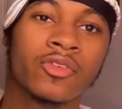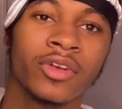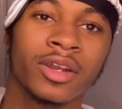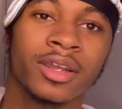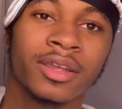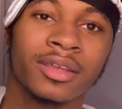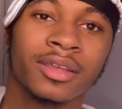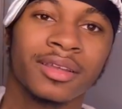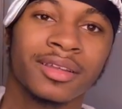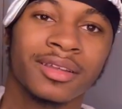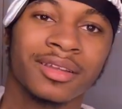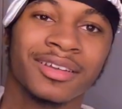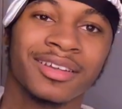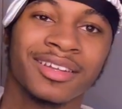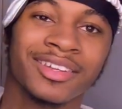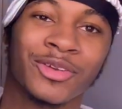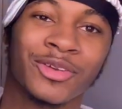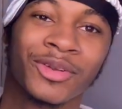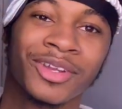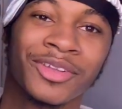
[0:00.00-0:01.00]
right here.
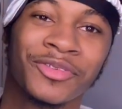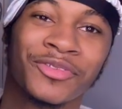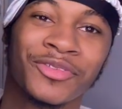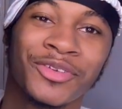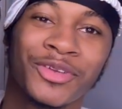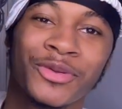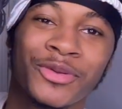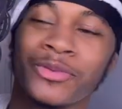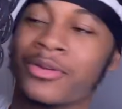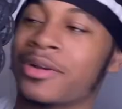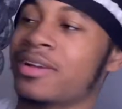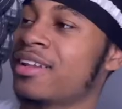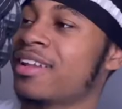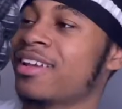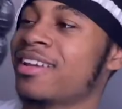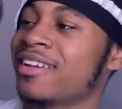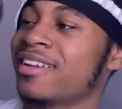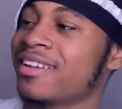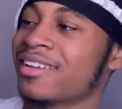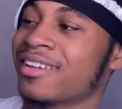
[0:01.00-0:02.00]
Yo, they feel
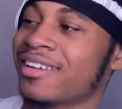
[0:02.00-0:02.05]
like,